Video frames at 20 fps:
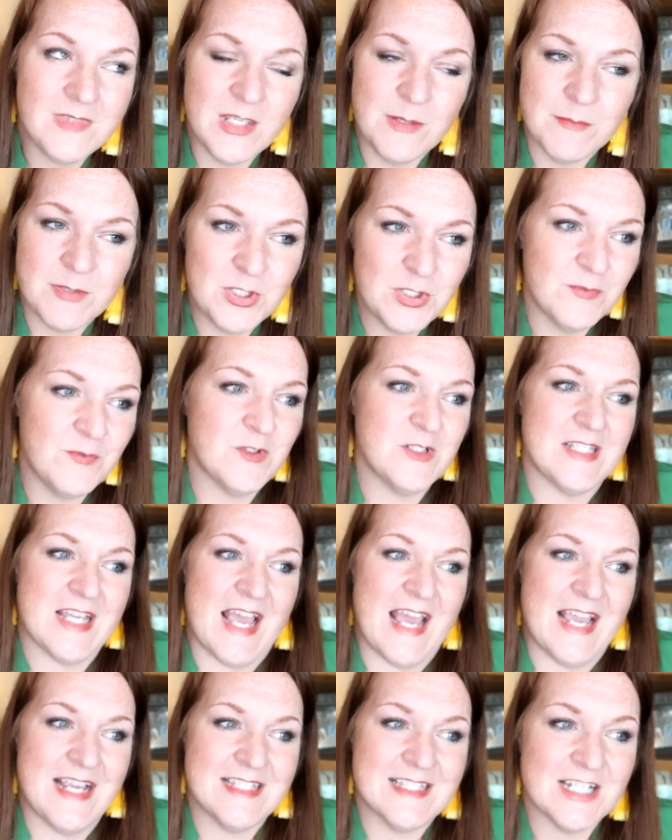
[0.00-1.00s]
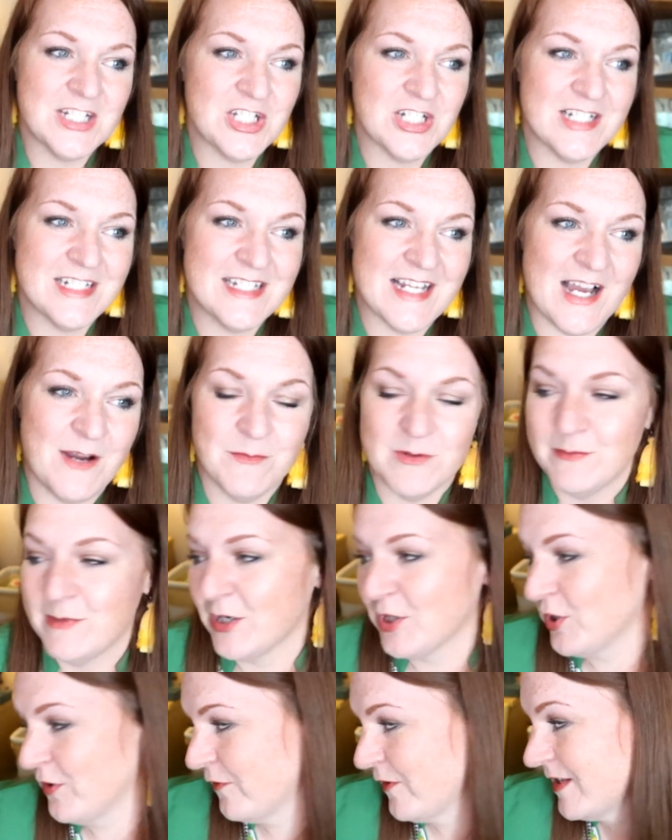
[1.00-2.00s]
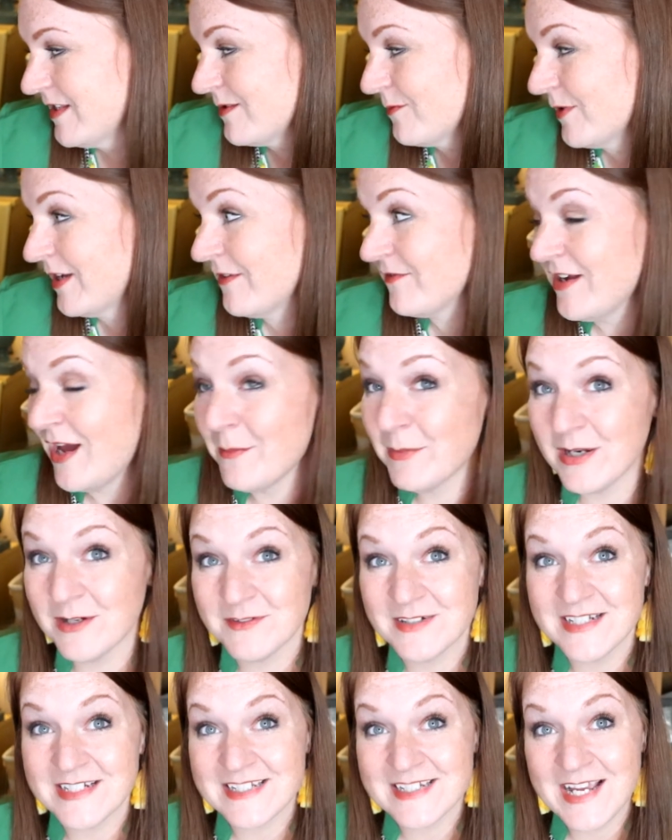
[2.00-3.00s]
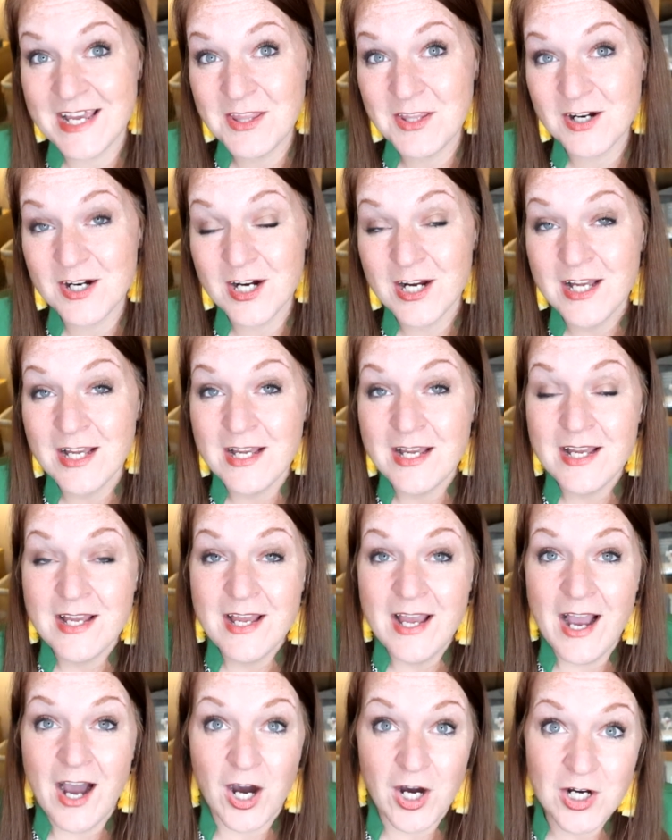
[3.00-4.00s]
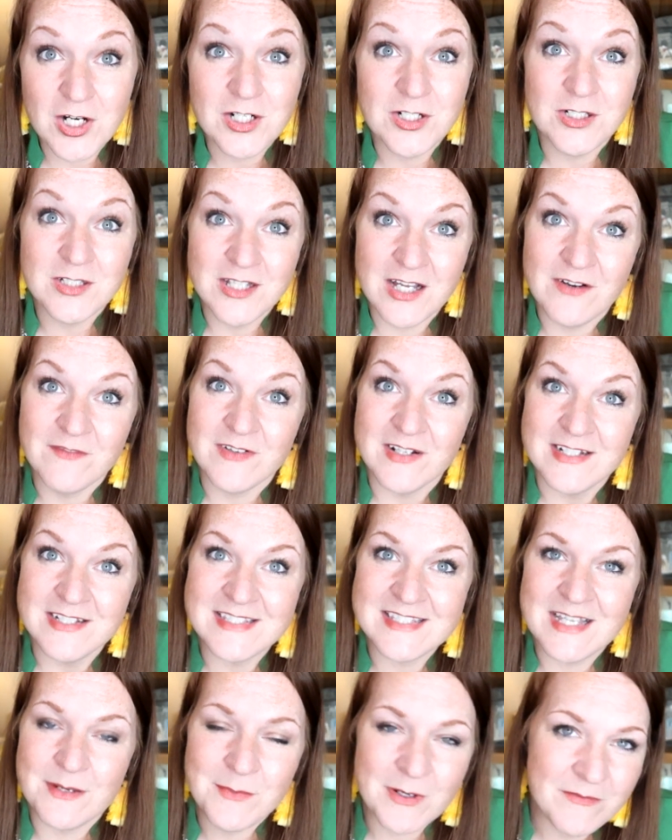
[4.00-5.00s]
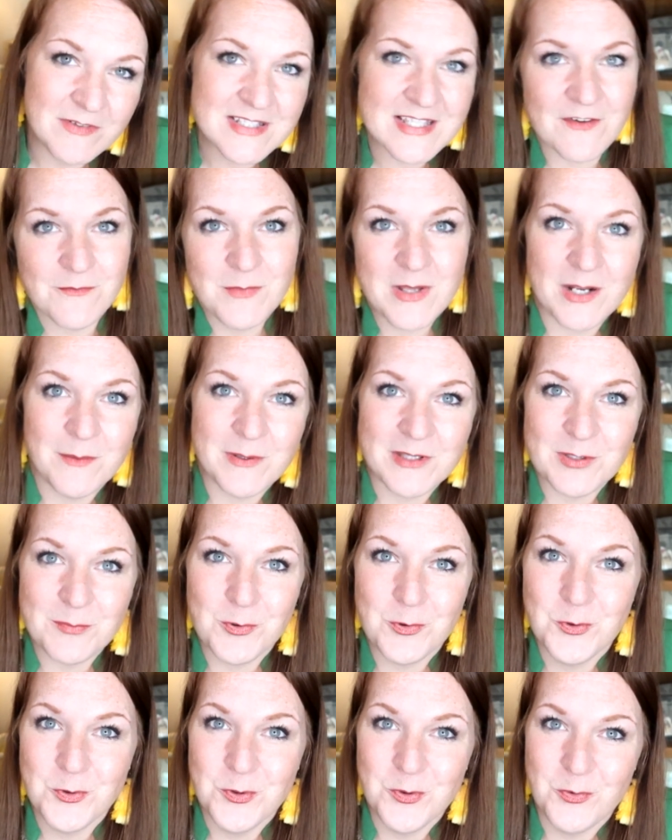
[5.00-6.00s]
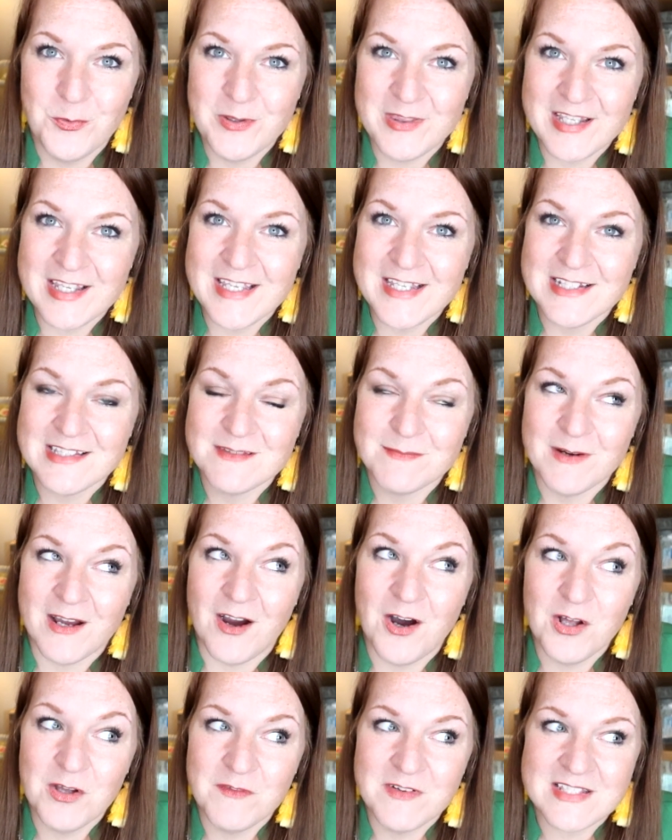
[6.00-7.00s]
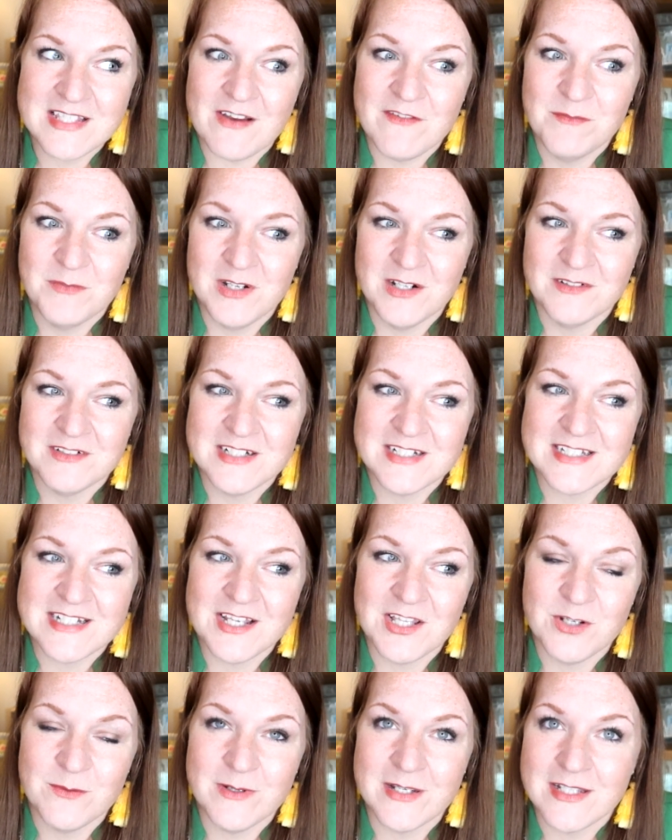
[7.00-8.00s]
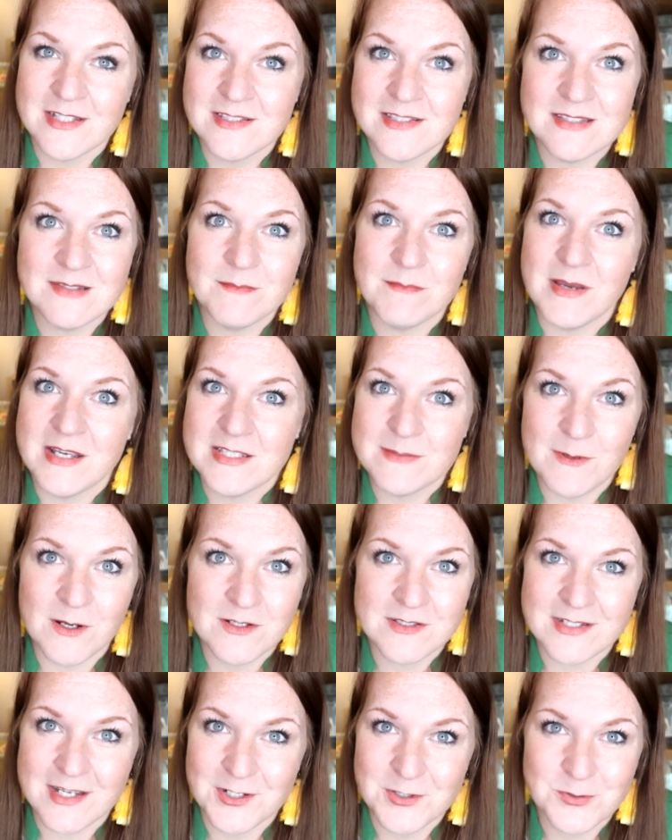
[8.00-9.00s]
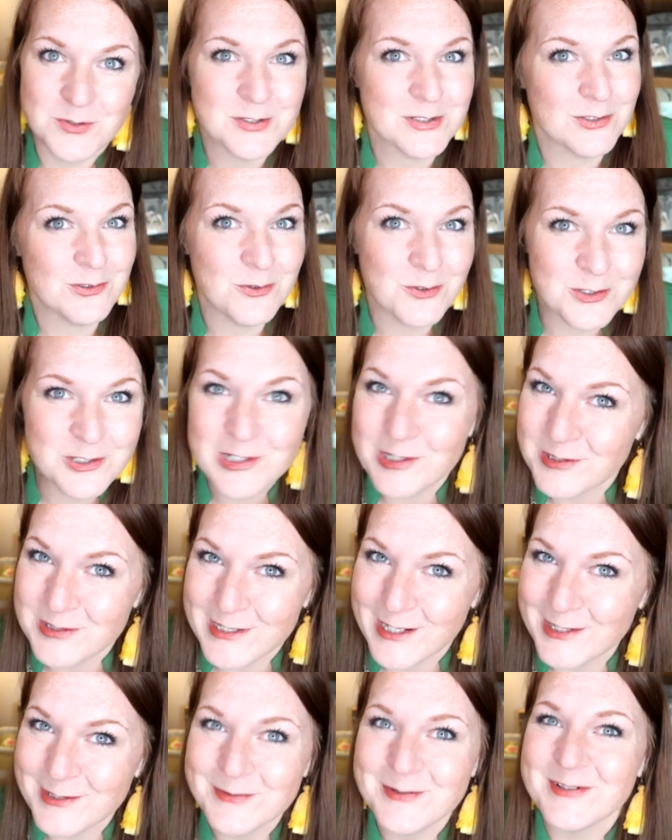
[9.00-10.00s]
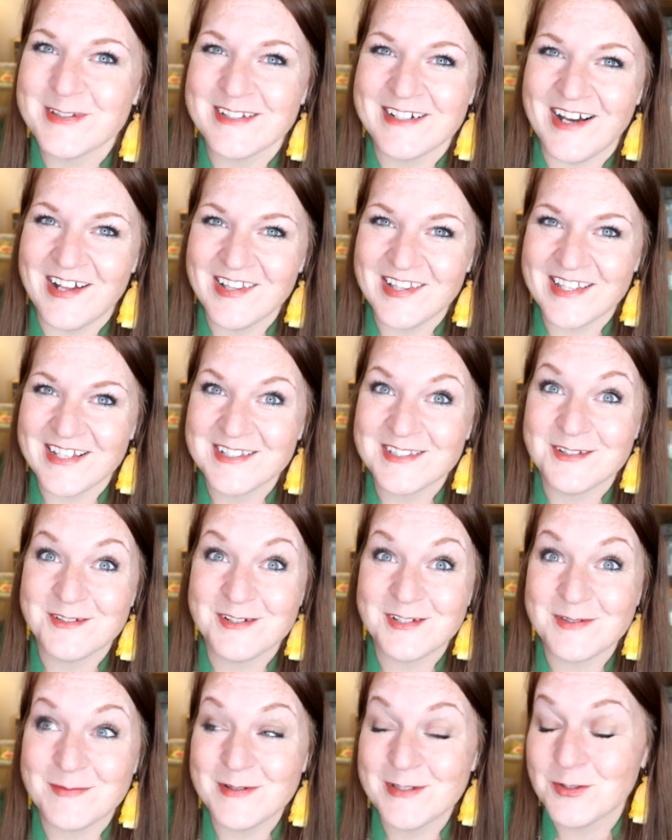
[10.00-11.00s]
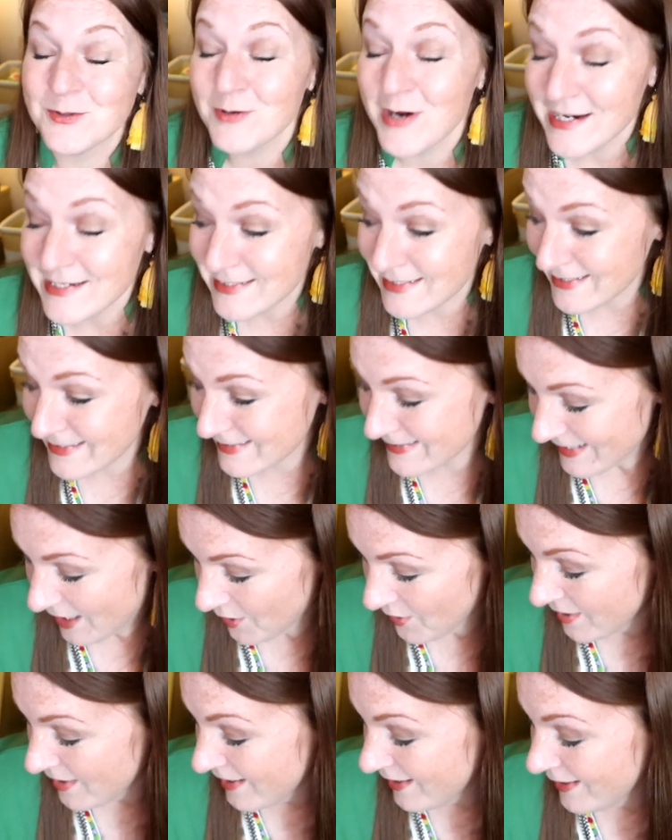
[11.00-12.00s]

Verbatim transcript: beautiful day such a good time with my girlfriends we have not been able to get together all of us some of us have met up at the pool with the kids but all of us haven't been able to get together because baseball schedules and horse show schedules and all the things have just been crazy so